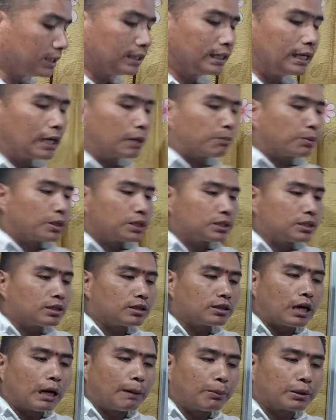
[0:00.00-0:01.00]
They are present on
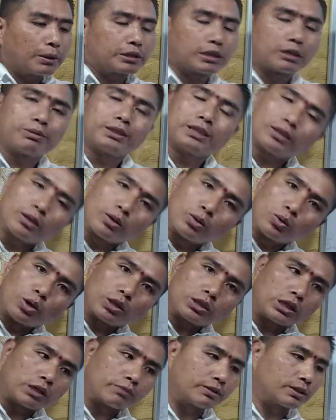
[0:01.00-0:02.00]
the upper surface and the
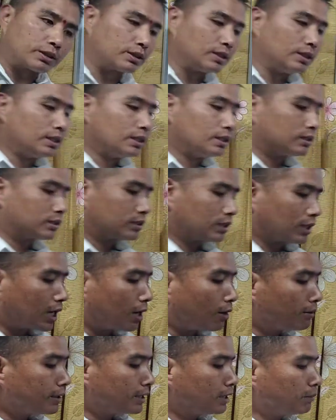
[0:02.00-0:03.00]
lower surface,
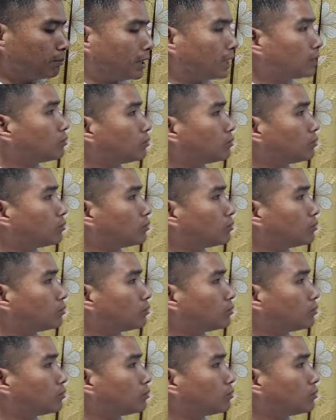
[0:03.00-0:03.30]
surrounded by